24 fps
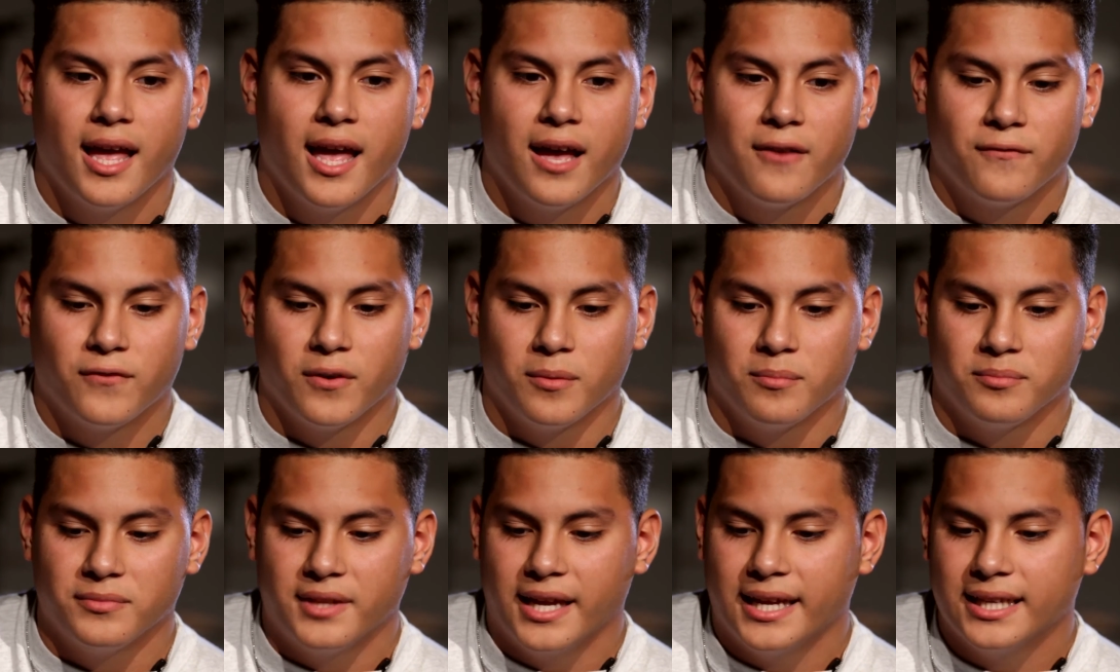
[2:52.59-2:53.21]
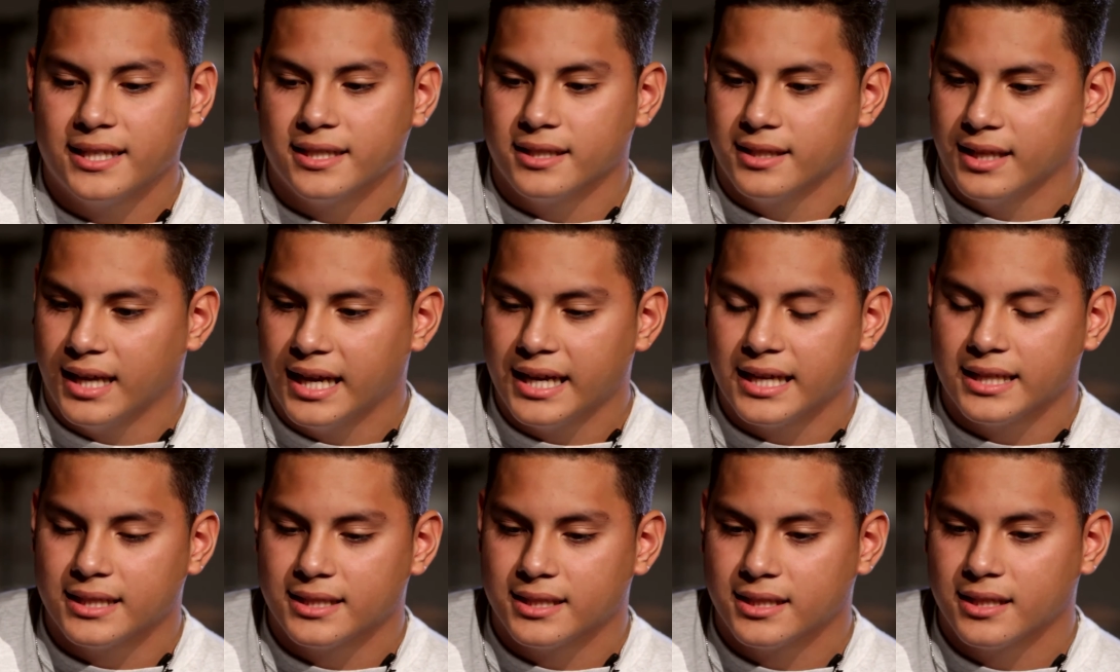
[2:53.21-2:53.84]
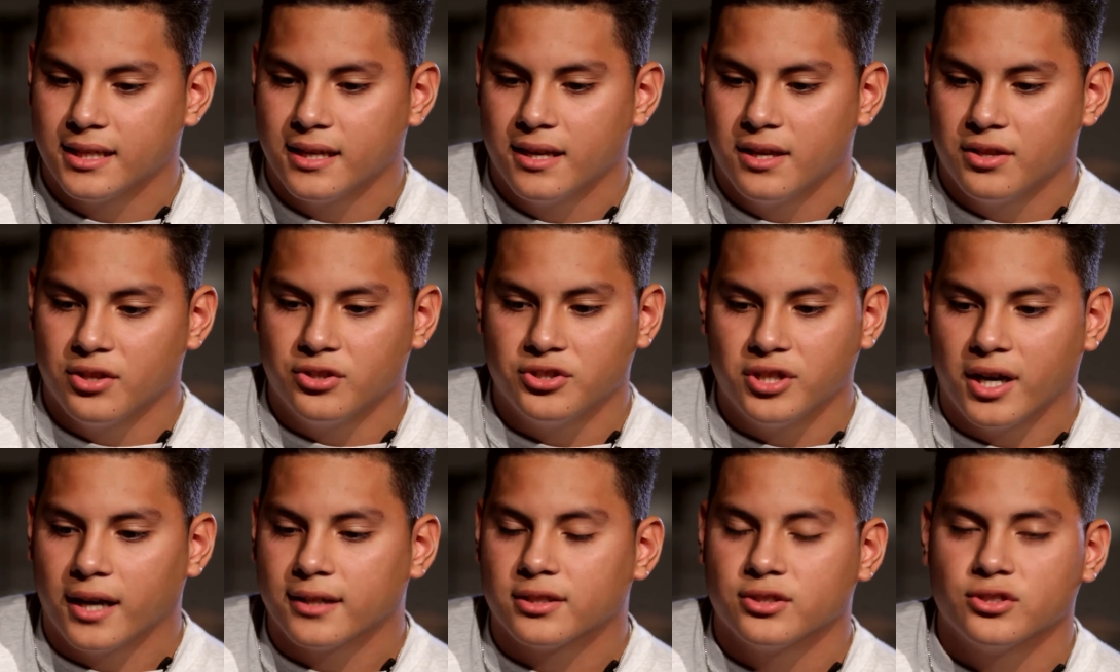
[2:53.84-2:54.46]
From day to night, the
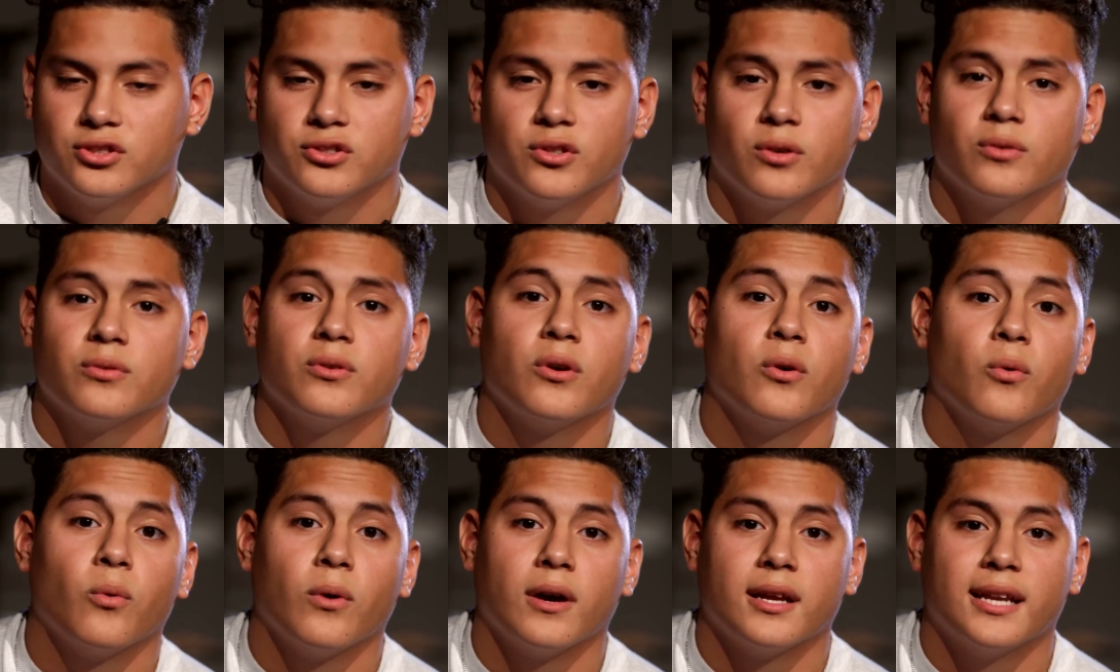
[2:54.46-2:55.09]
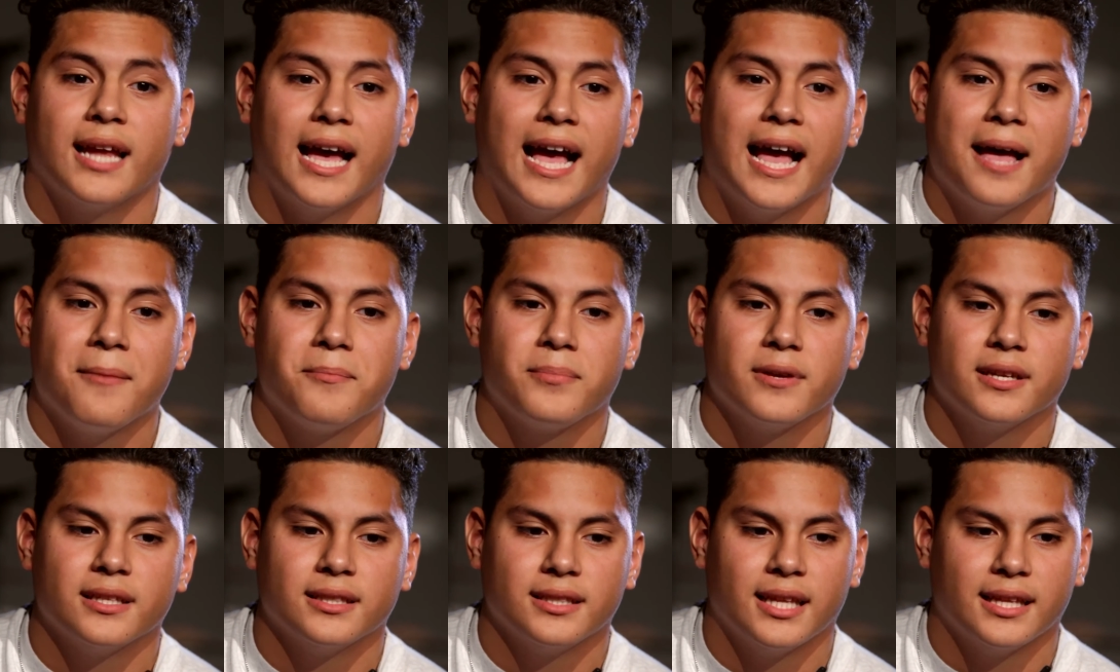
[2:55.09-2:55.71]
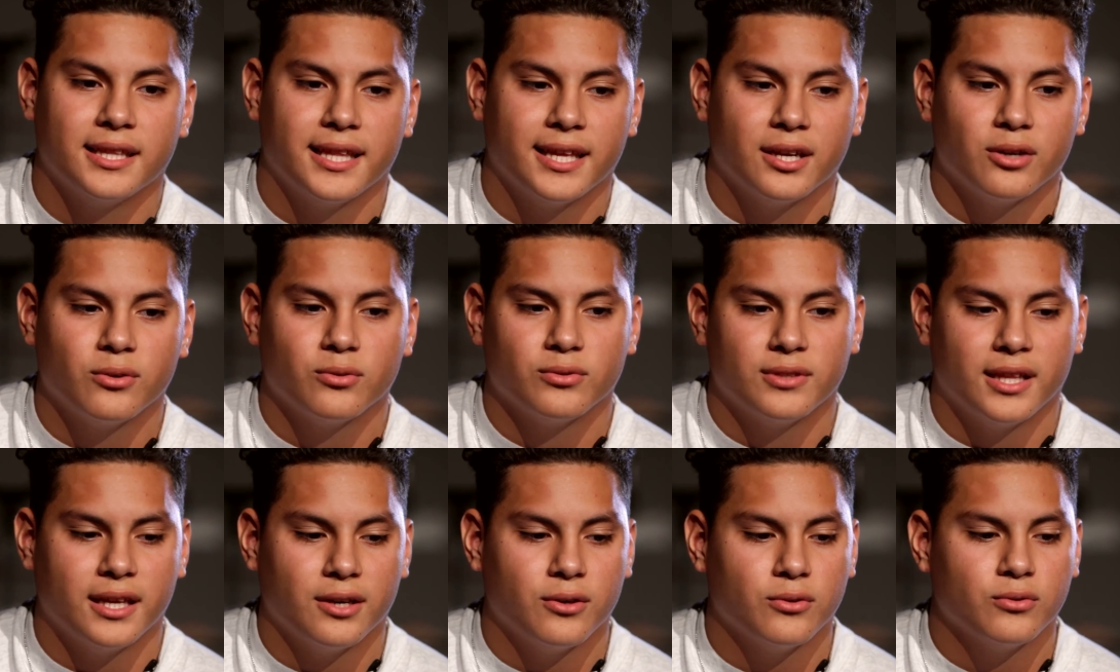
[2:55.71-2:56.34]
doctors don't know what happened. They
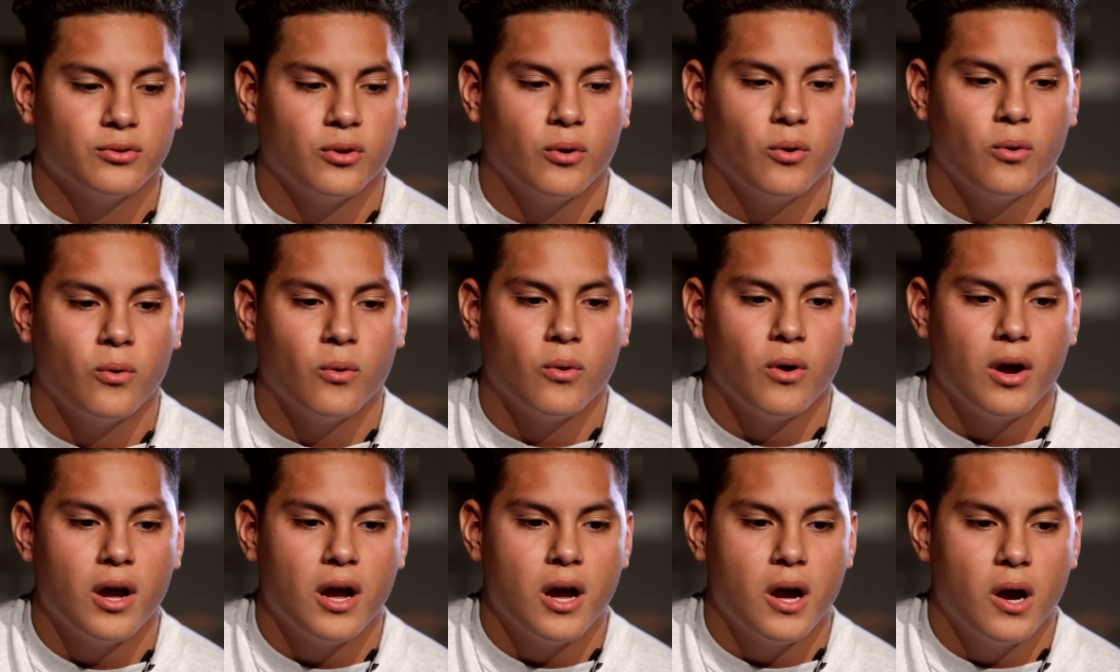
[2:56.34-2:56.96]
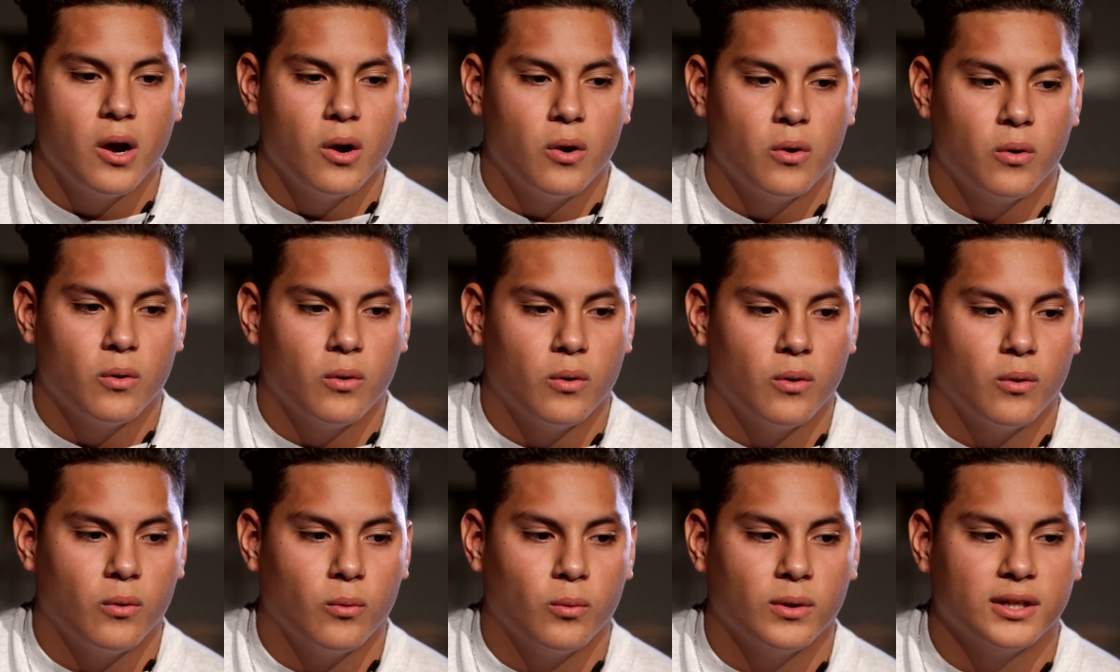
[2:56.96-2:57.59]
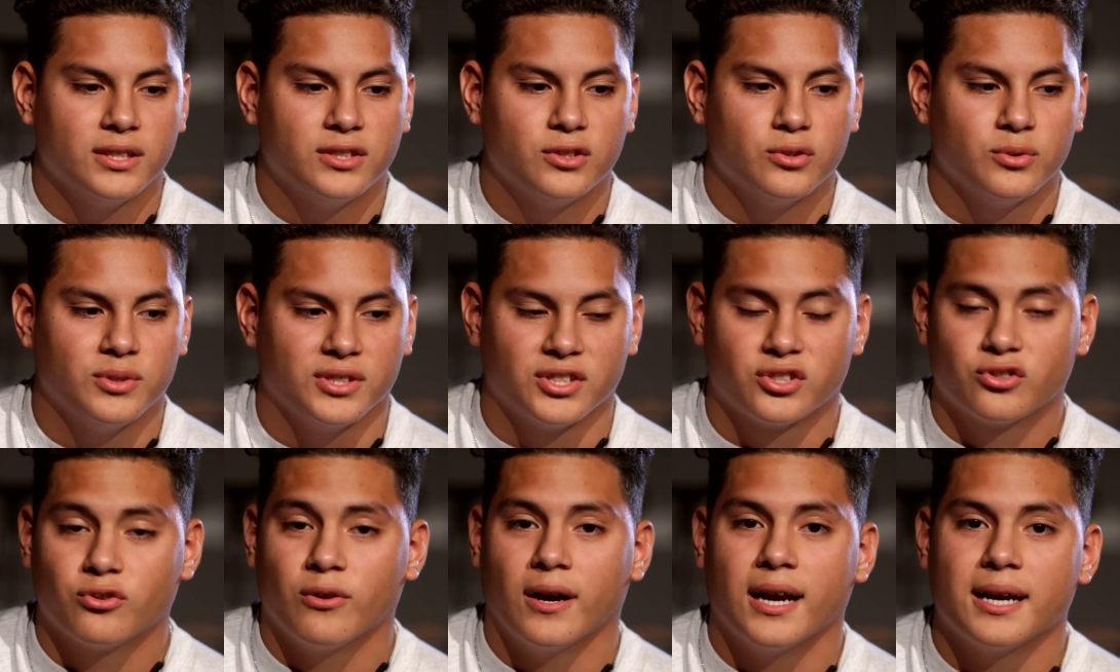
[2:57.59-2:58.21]
don't know what to
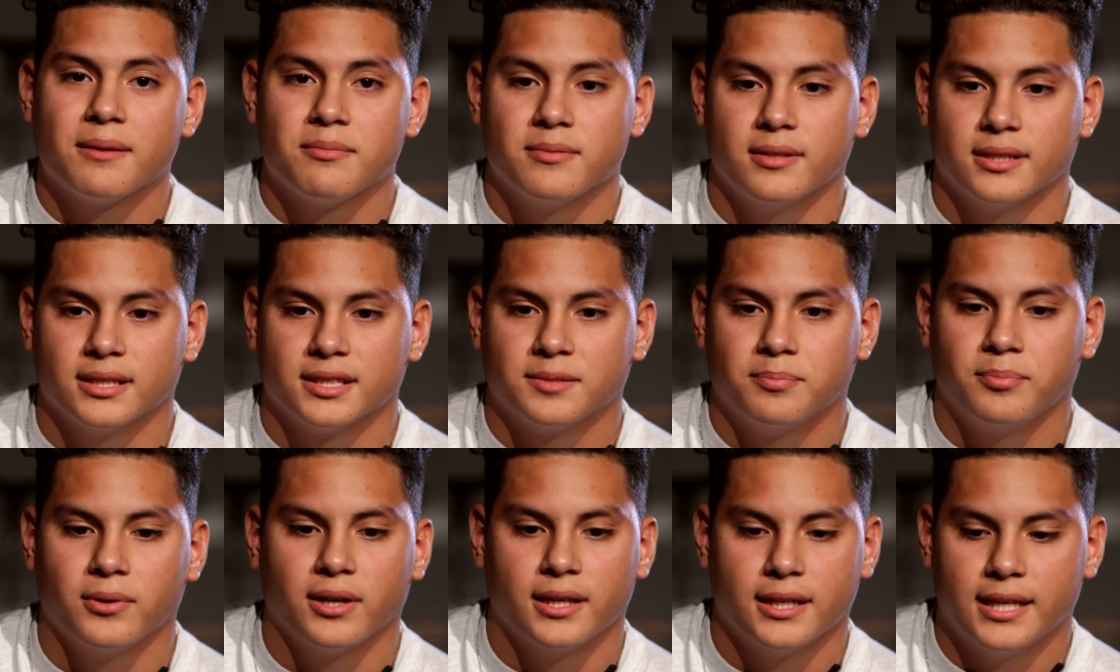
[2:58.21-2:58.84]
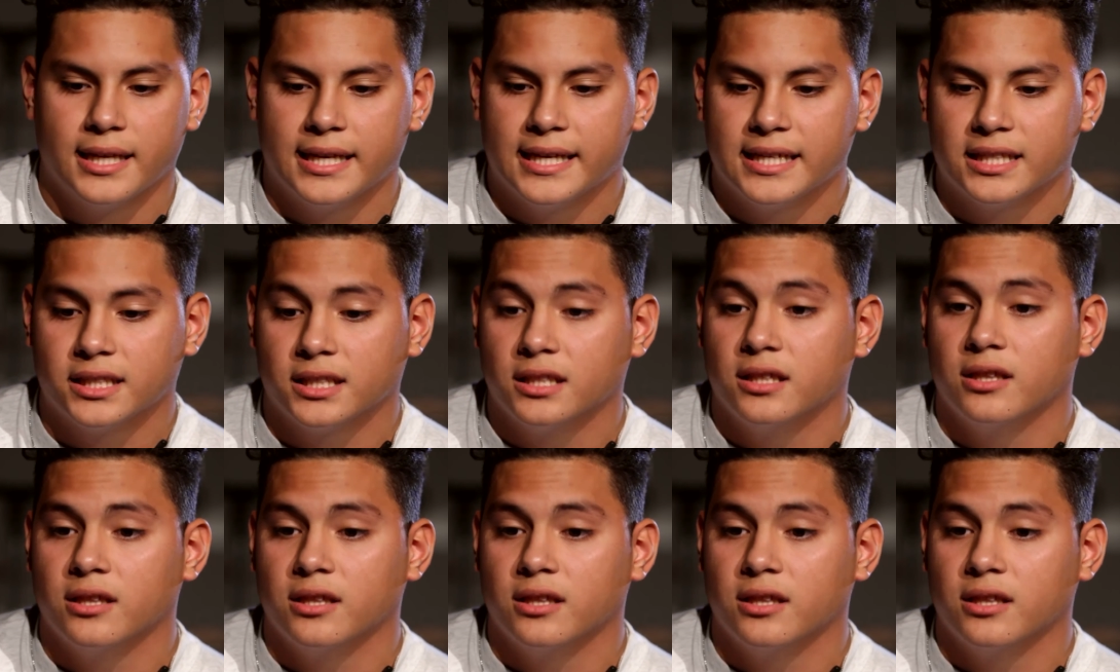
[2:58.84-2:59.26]
describe this, but his